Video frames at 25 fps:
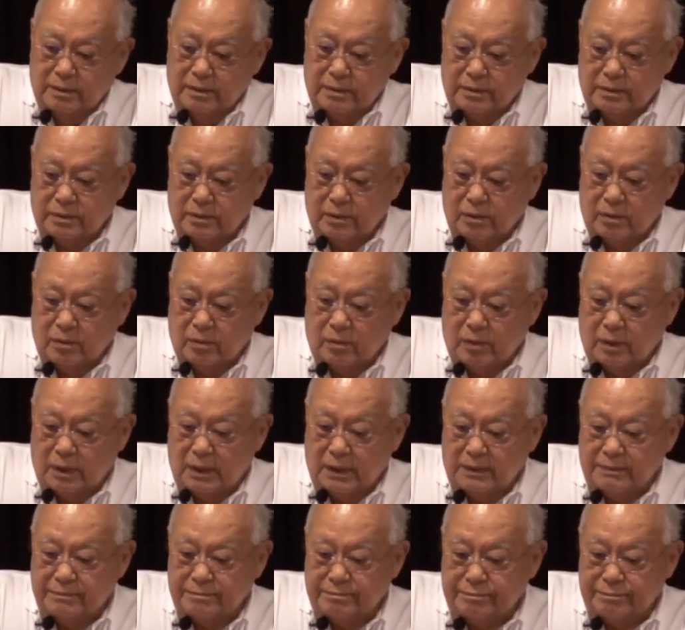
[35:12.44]
So
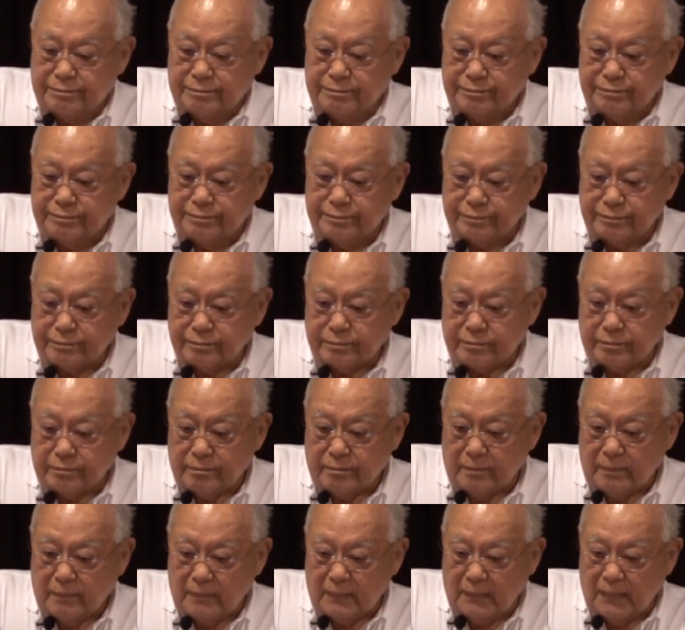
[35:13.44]
um,
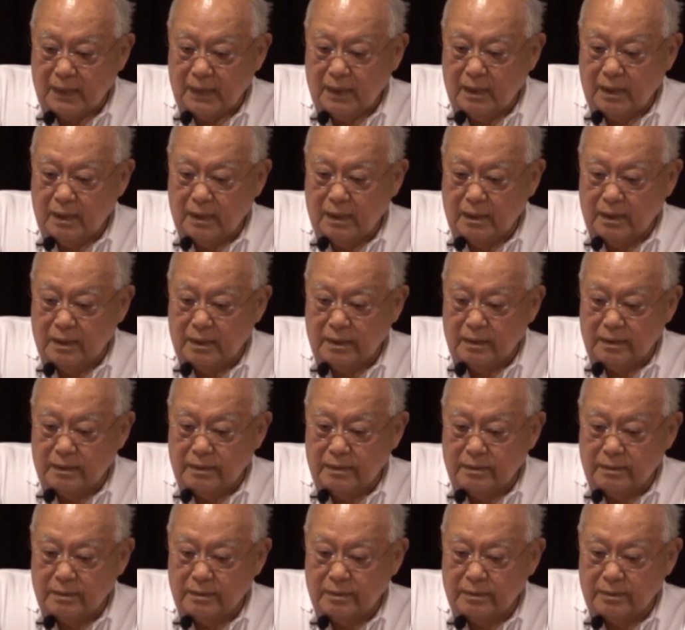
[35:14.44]

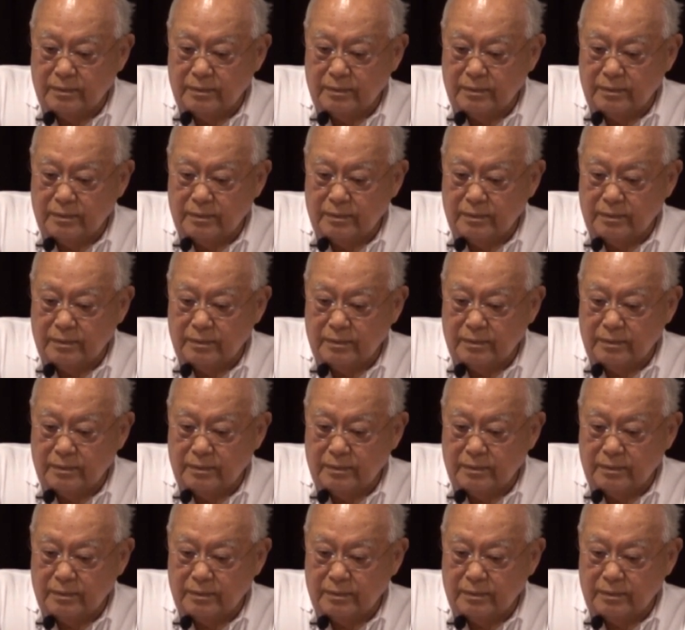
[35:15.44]
uh,